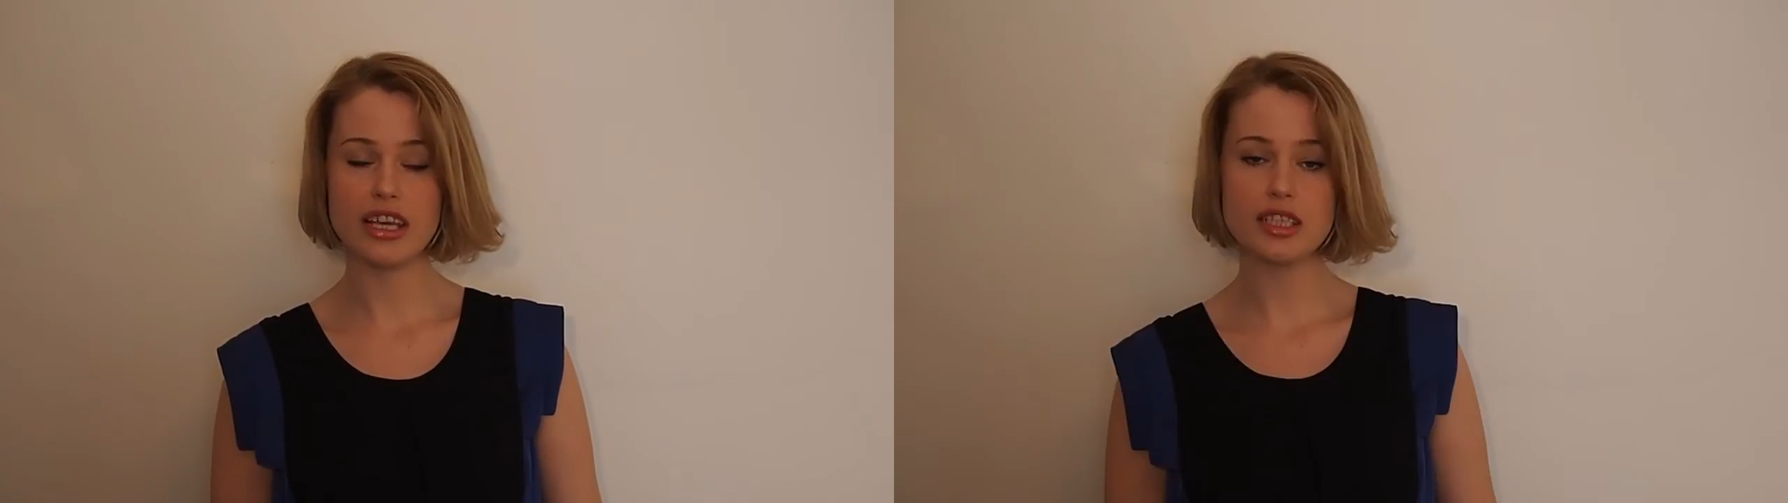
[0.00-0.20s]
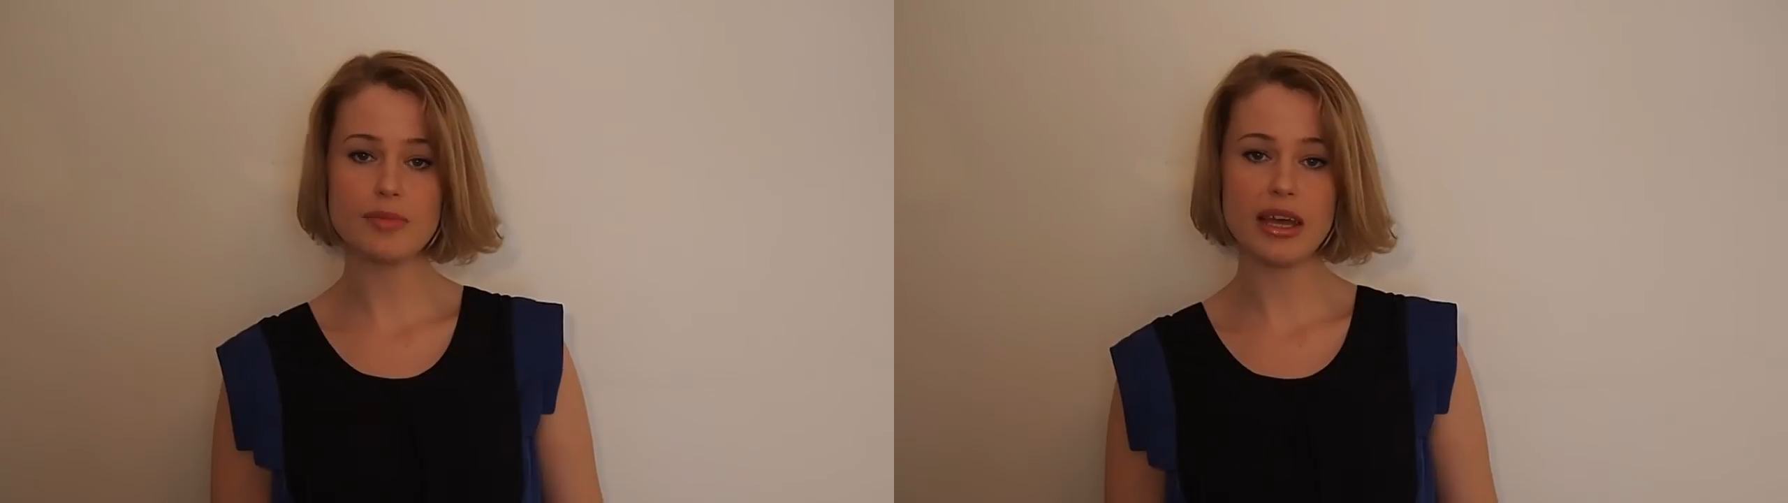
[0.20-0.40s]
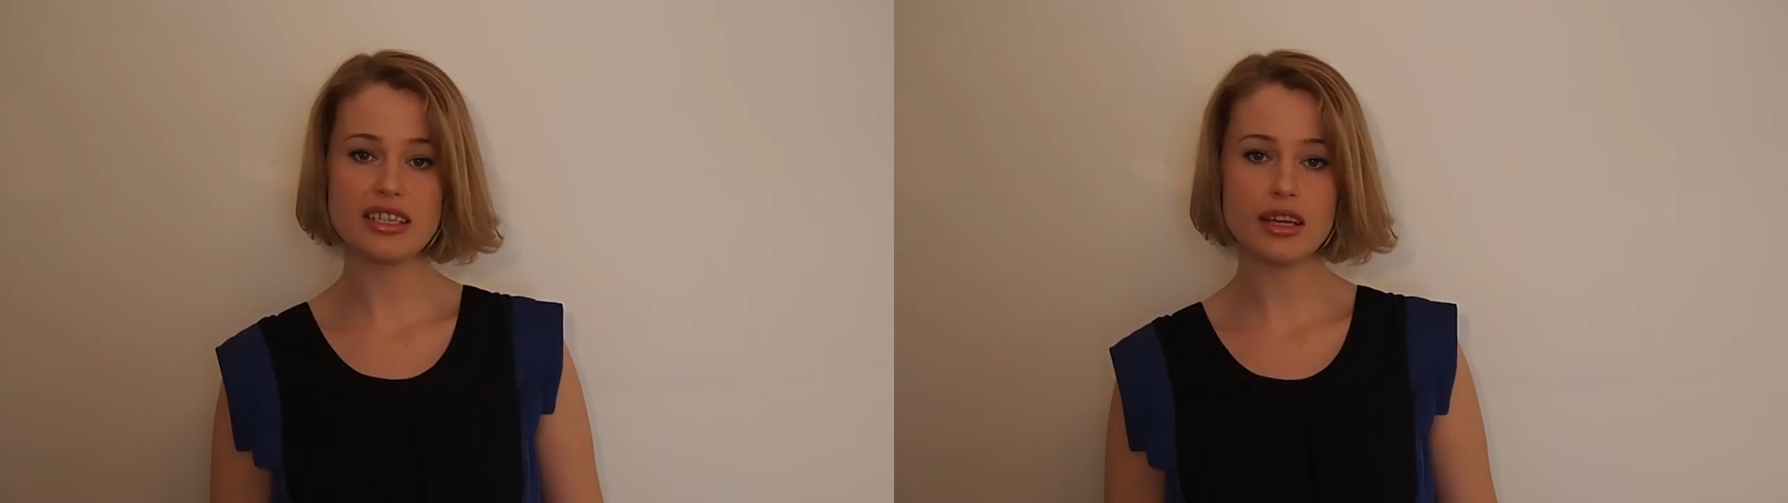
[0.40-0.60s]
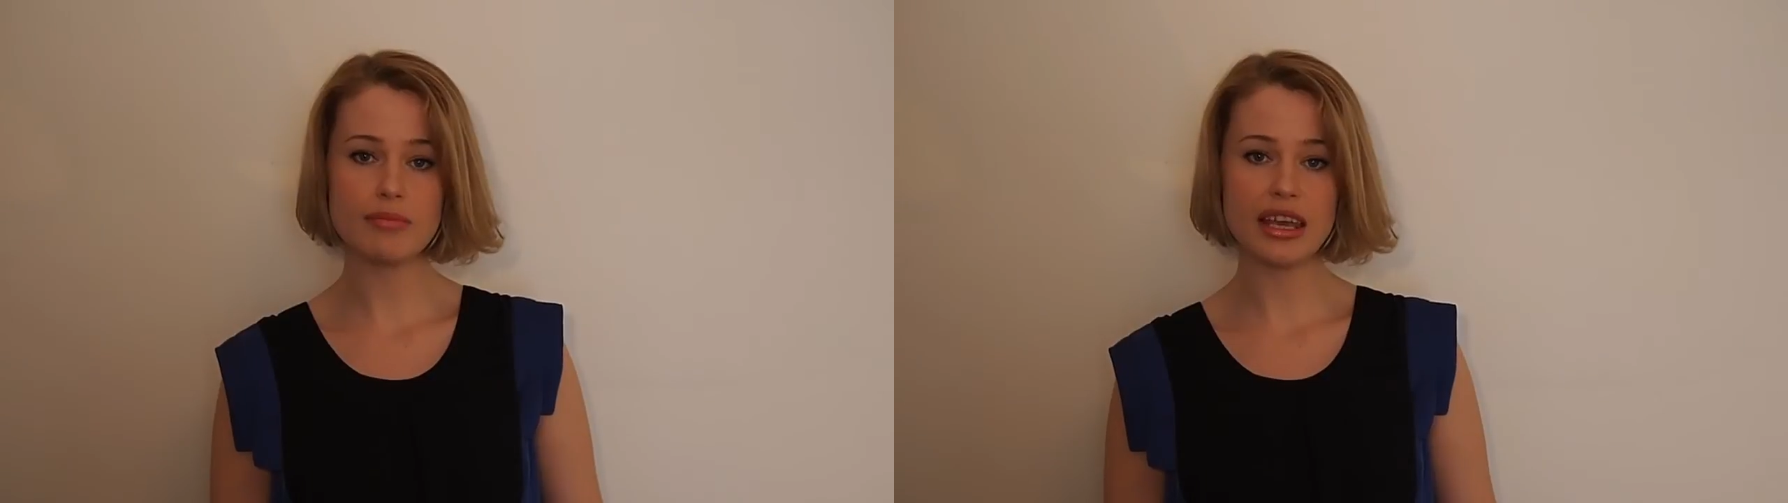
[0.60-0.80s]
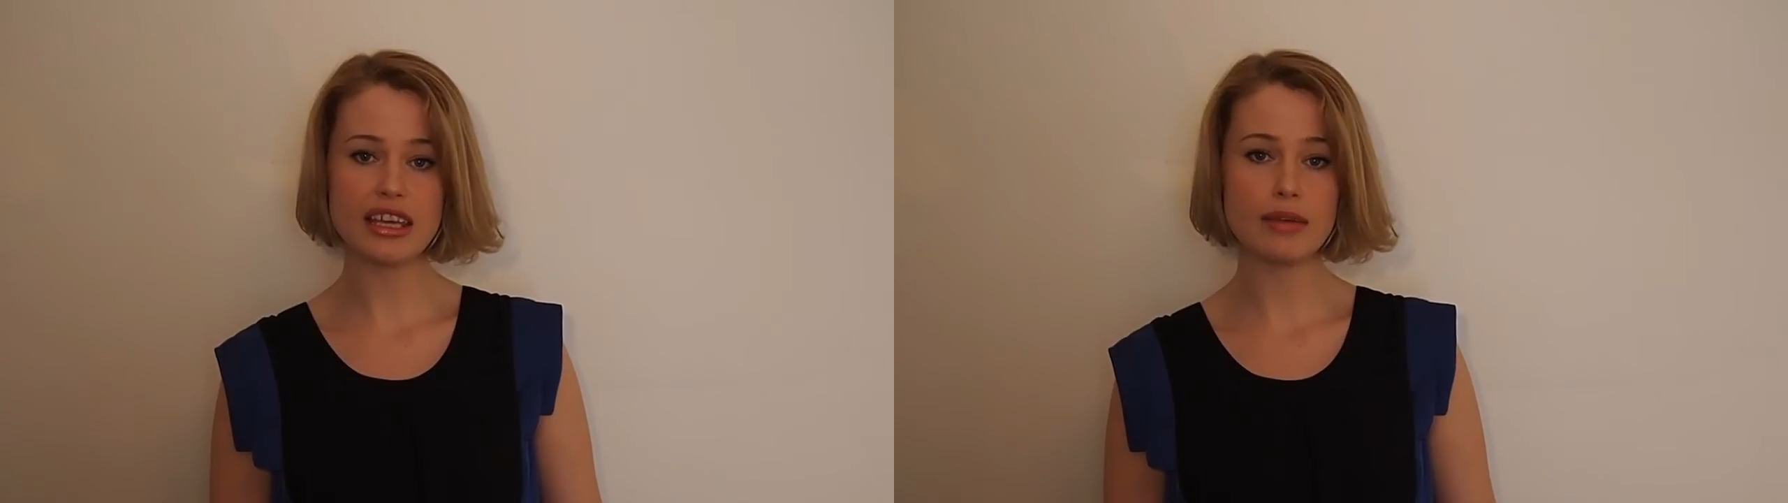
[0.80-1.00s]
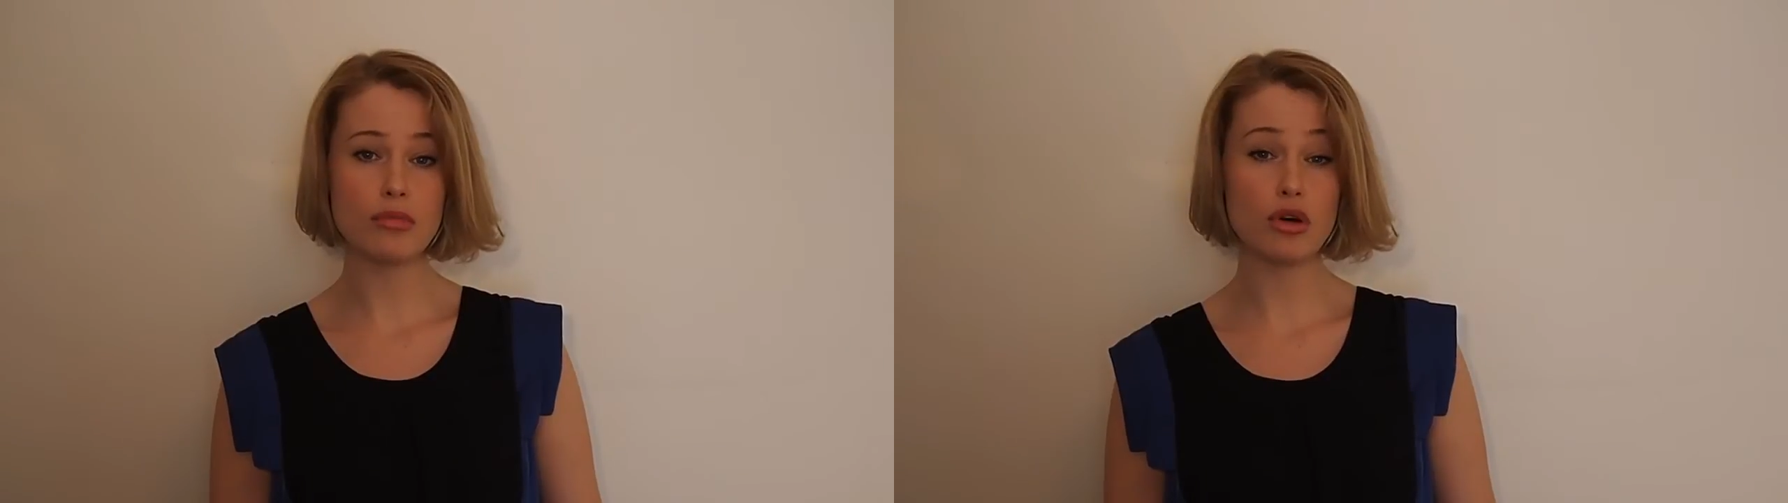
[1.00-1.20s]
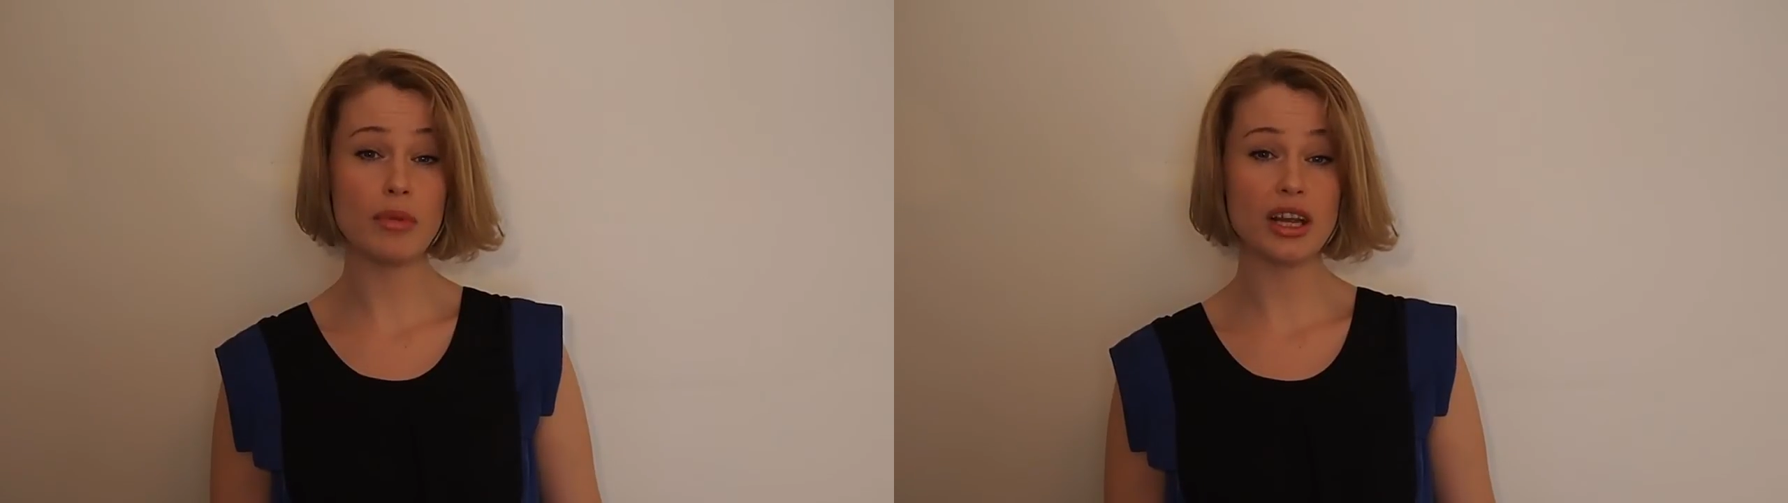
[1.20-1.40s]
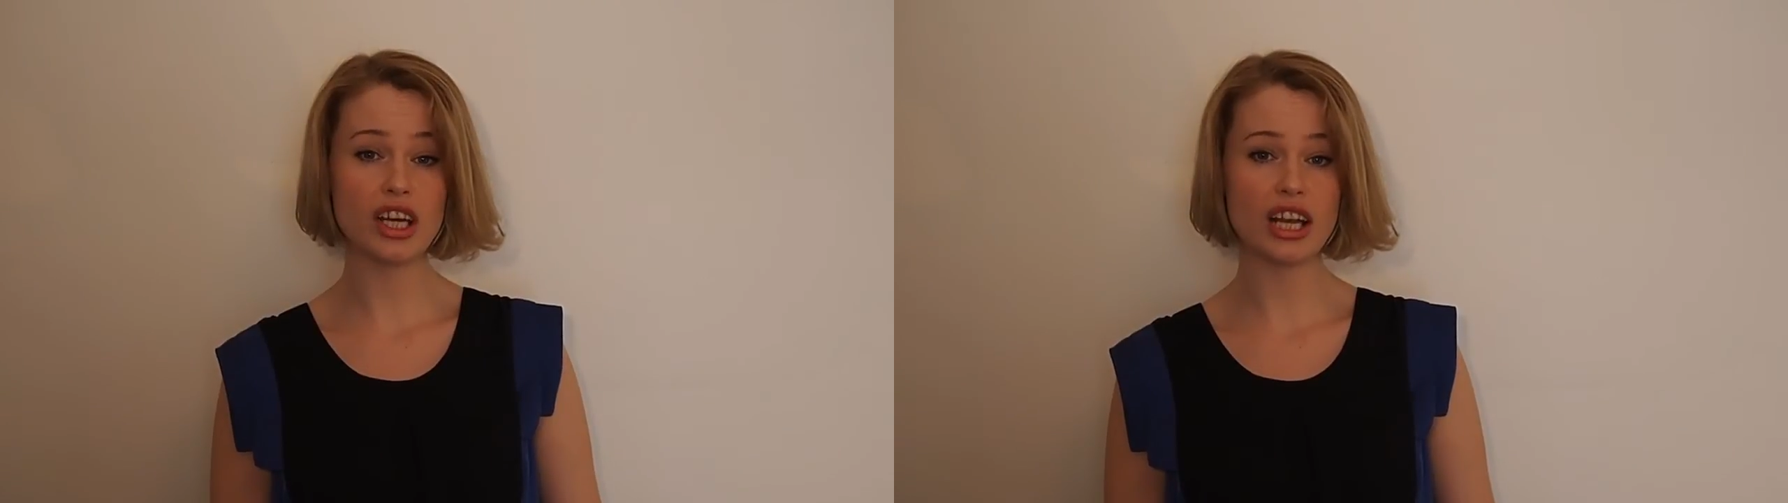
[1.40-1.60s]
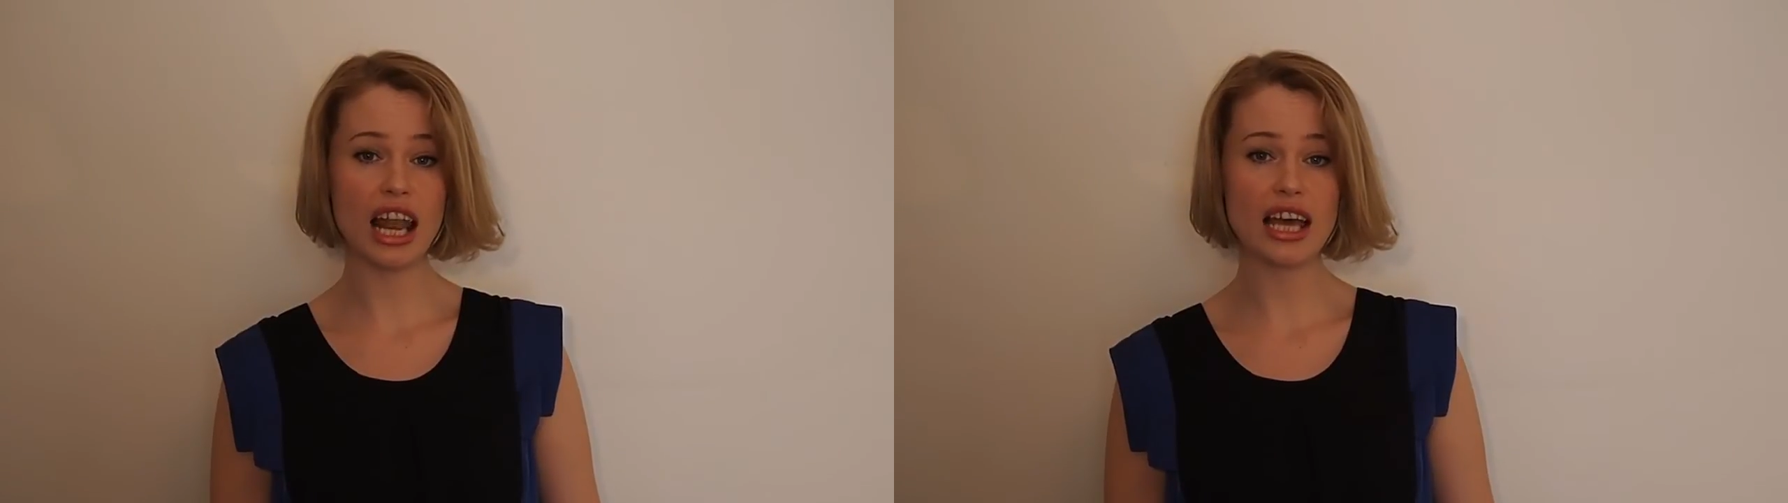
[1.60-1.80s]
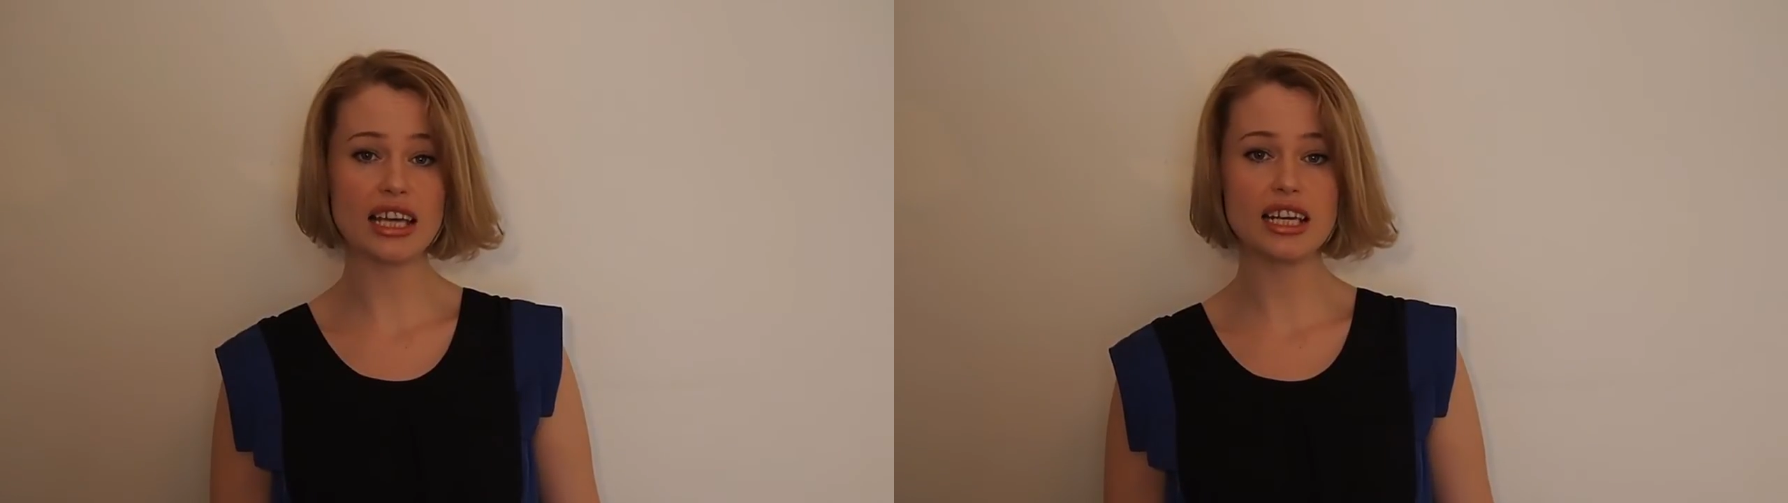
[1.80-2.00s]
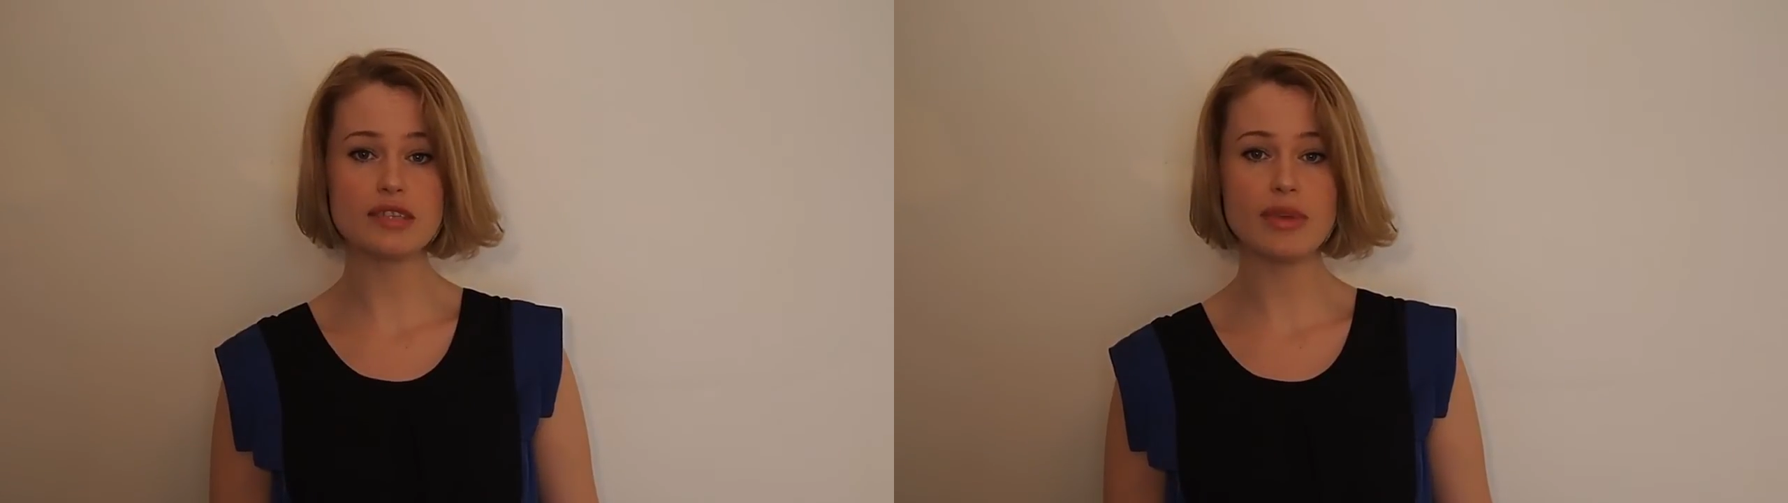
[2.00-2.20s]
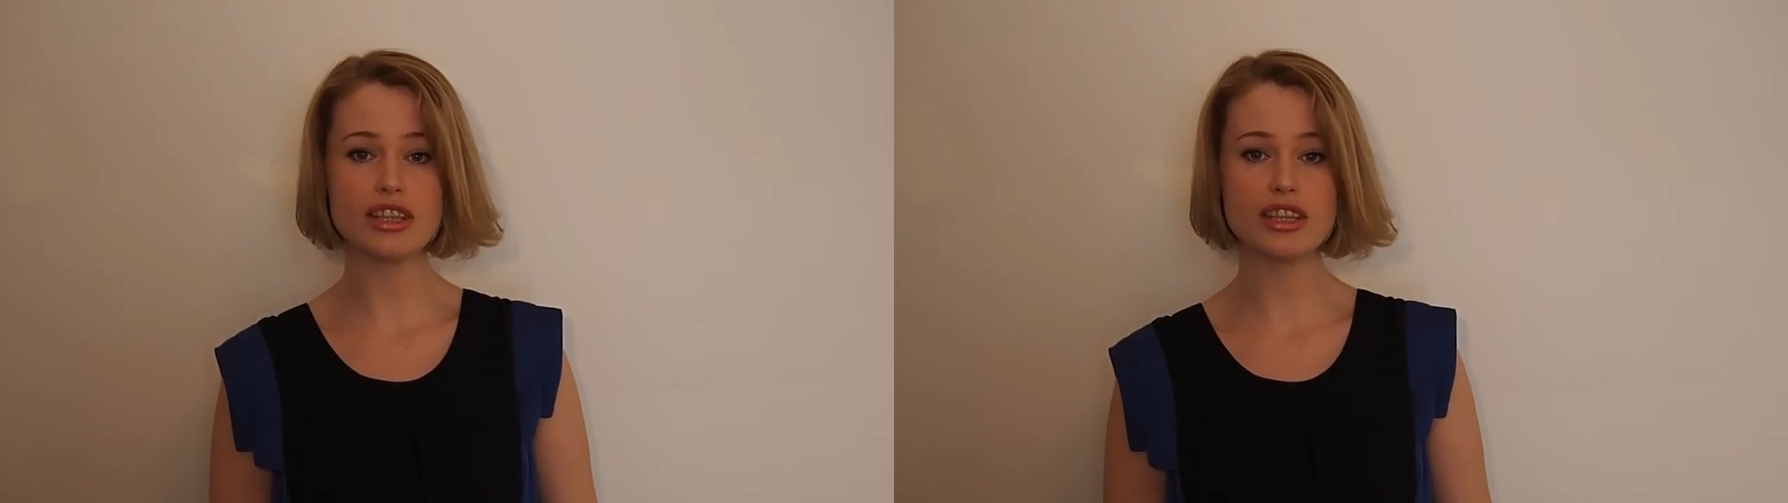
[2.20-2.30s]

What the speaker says: Spending and making more money online has made